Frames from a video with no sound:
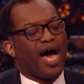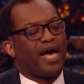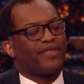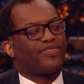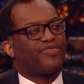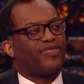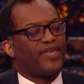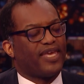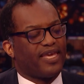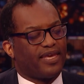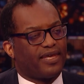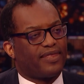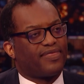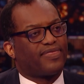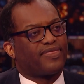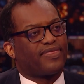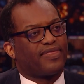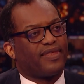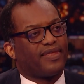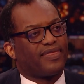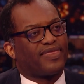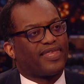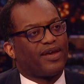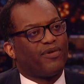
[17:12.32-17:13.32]
I think
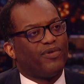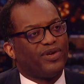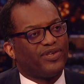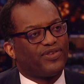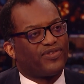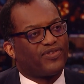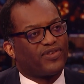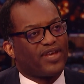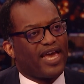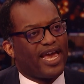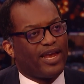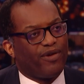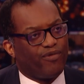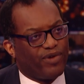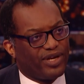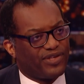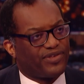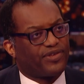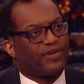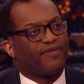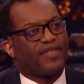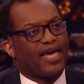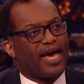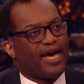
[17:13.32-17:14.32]
there is a
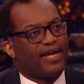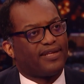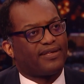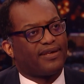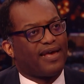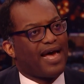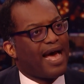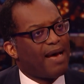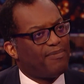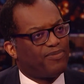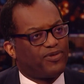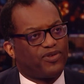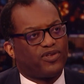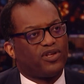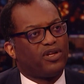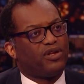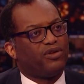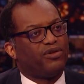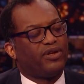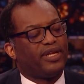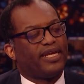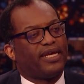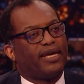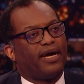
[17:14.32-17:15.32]
risk of that,
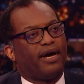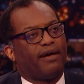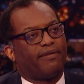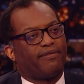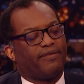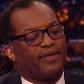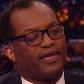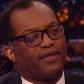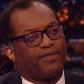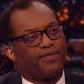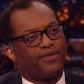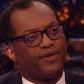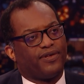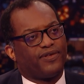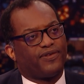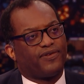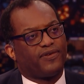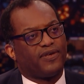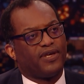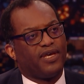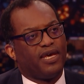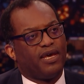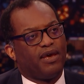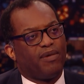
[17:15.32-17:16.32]
absolutely. I think
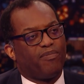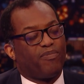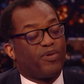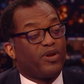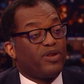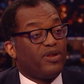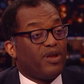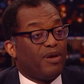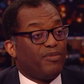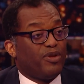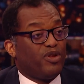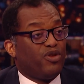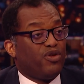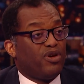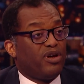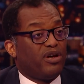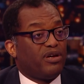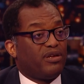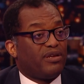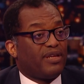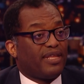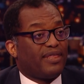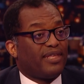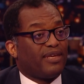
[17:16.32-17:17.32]
that... But, I mean, you
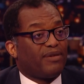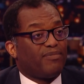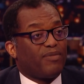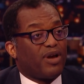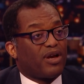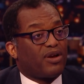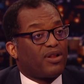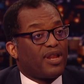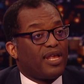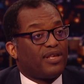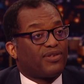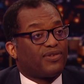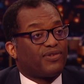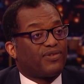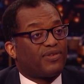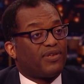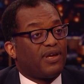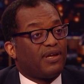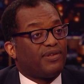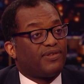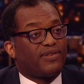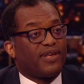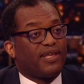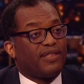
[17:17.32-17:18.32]
heard, I think, Michael
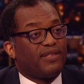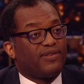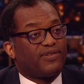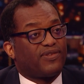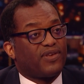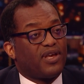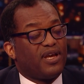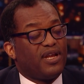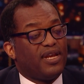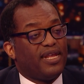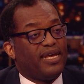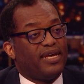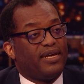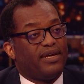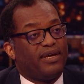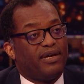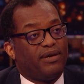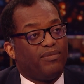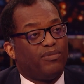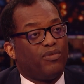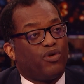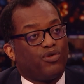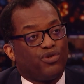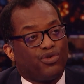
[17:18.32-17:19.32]
Heseltine say this earlier
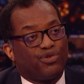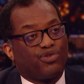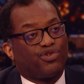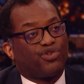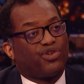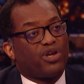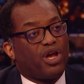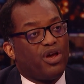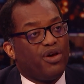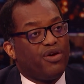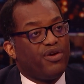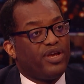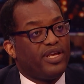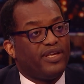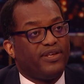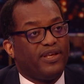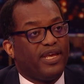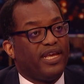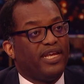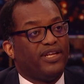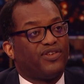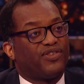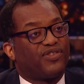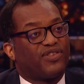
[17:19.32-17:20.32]
on your show.
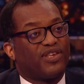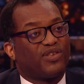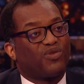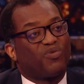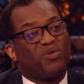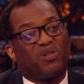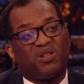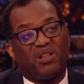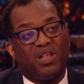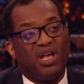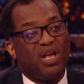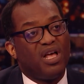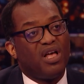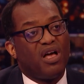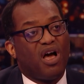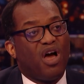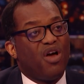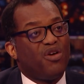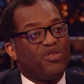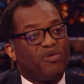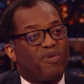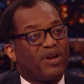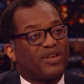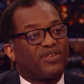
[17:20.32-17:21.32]
He just says, well,
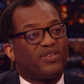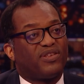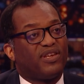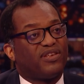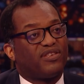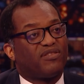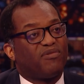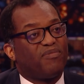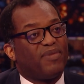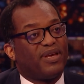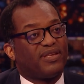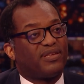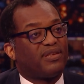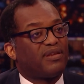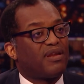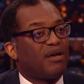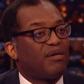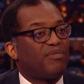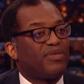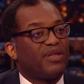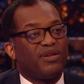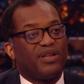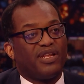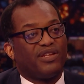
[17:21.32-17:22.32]
oh, the Brexiteers have messed it
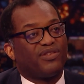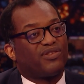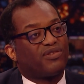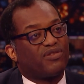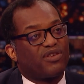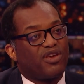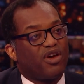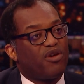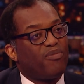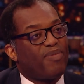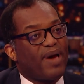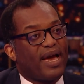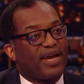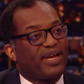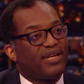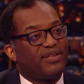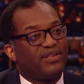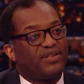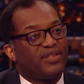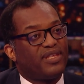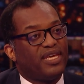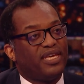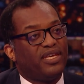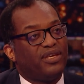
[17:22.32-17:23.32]
up, then let's go back
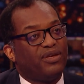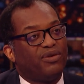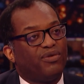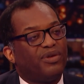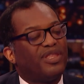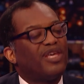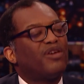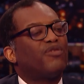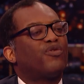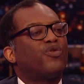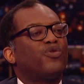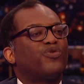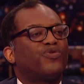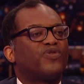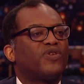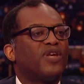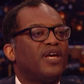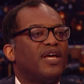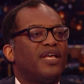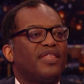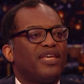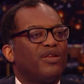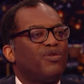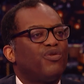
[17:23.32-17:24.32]
into the EU. And, they, of course,
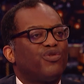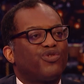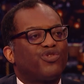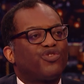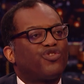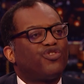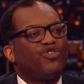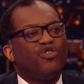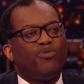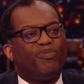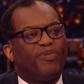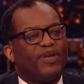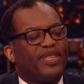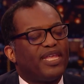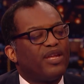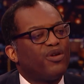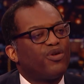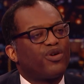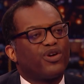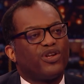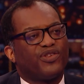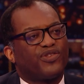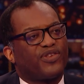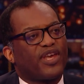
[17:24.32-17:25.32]
they're not stupid. They're
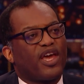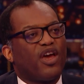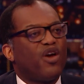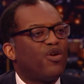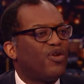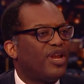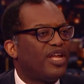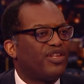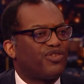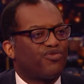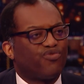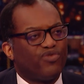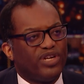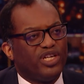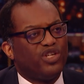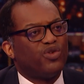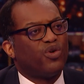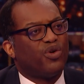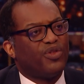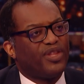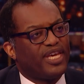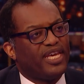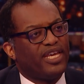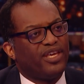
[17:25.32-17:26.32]
not going to say, oh, let's
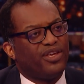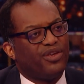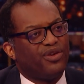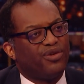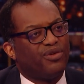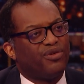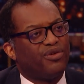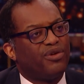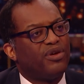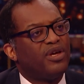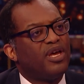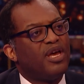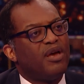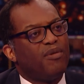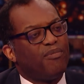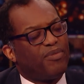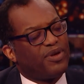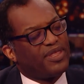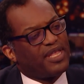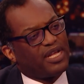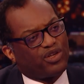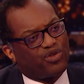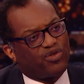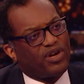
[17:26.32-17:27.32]
rejoin the EU.
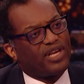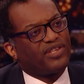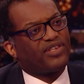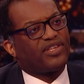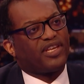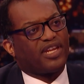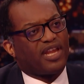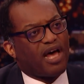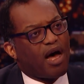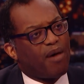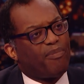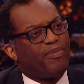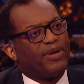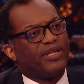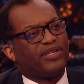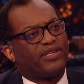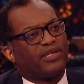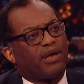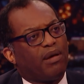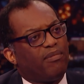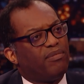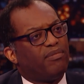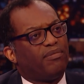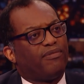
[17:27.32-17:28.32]
But they'll dress it up in
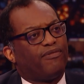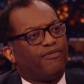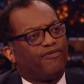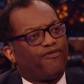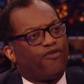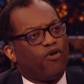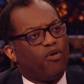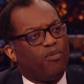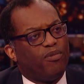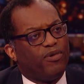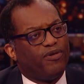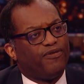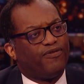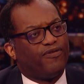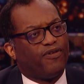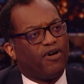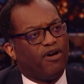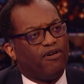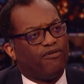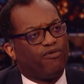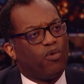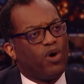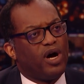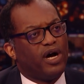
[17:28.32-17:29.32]
some form
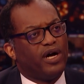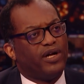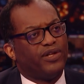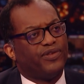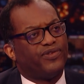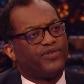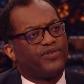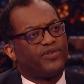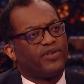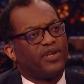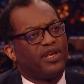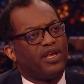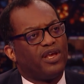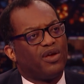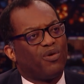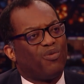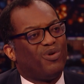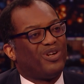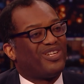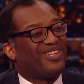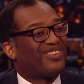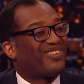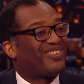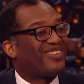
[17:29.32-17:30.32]
of words,
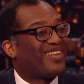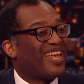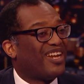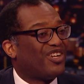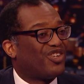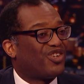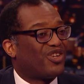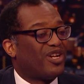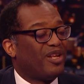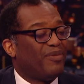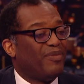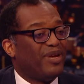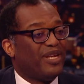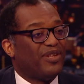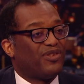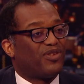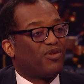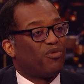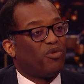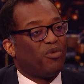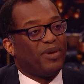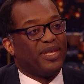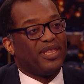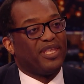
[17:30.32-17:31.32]
which essentially means
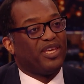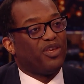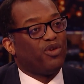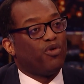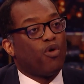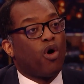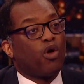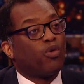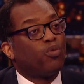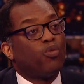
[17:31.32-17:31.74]
that we'll be in the EU on